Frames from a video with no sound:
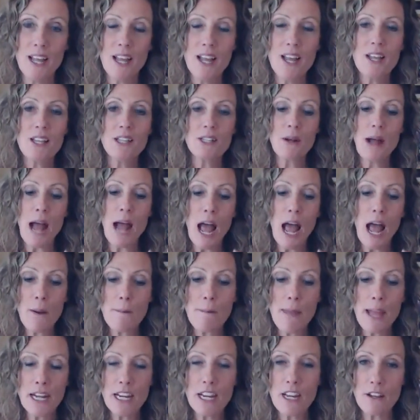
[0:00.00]
So how
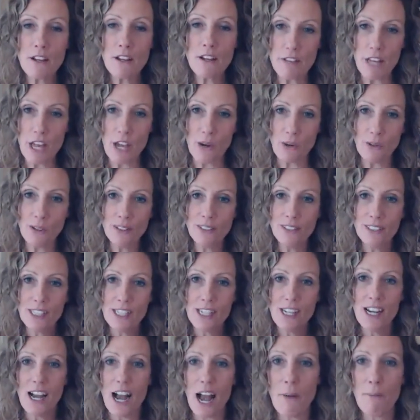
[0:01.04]
many of you,
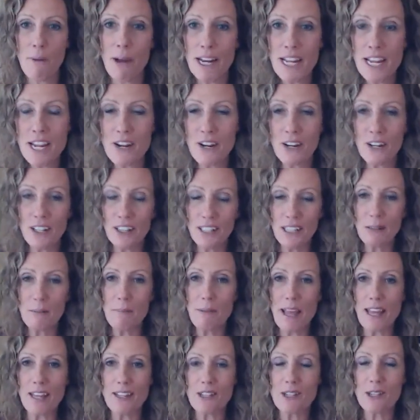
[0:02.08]
I want to hear a little
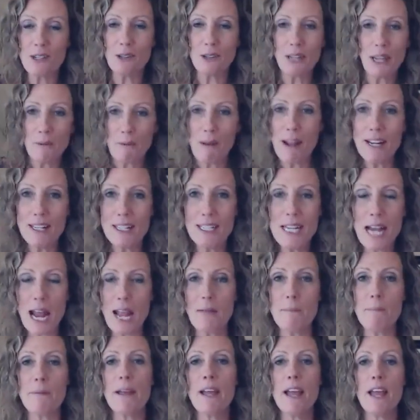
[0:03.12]
bit, so get ready to
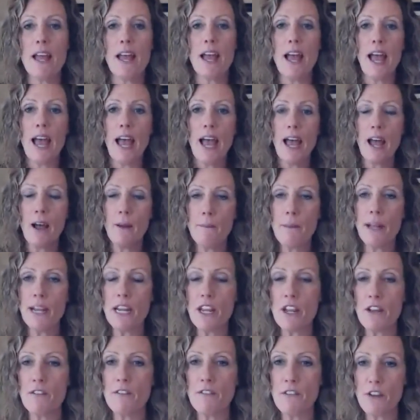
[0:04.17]
type. How
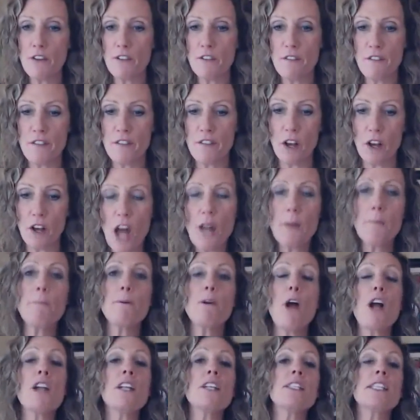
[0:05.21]
many of you feel
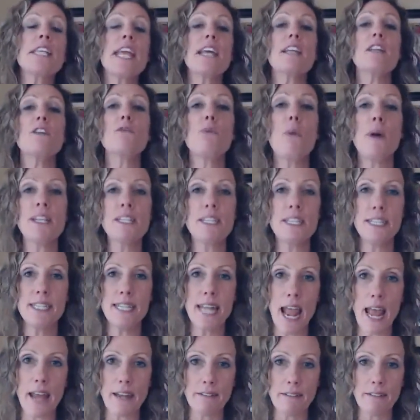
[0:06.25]
on a scale of 1 to
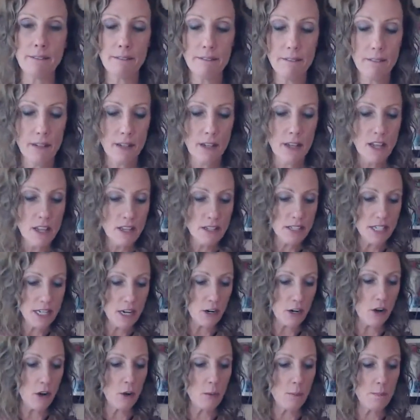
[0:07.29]
10, 0